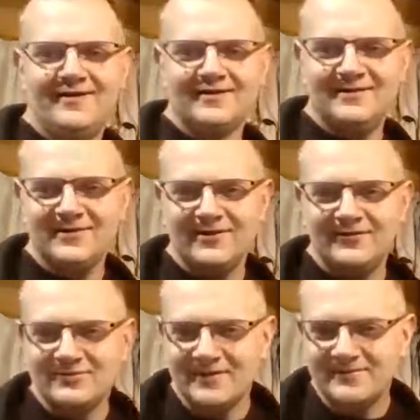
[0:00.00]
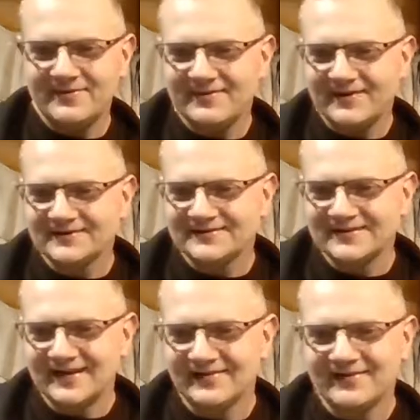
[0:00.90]
Keep going. You might be the next
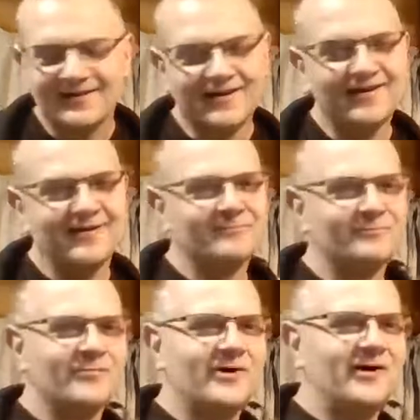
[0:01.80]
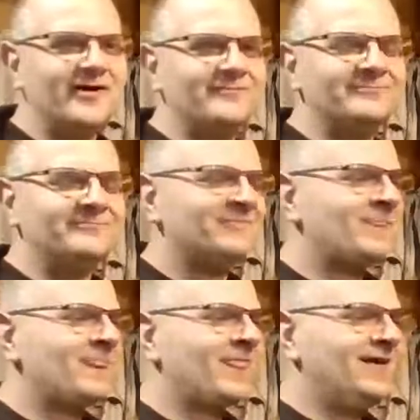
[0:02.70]
Seth. Yeah. Well,
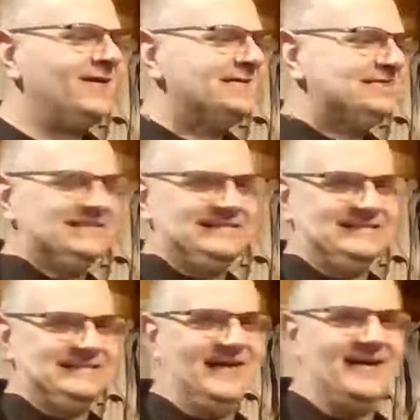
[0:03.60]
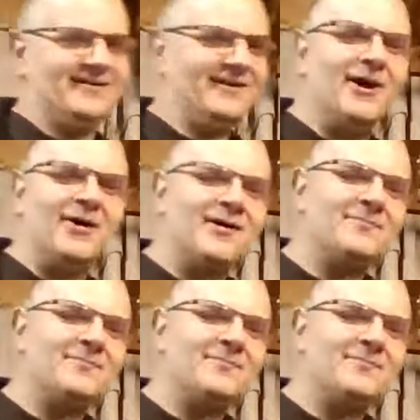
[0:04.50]
I don't know.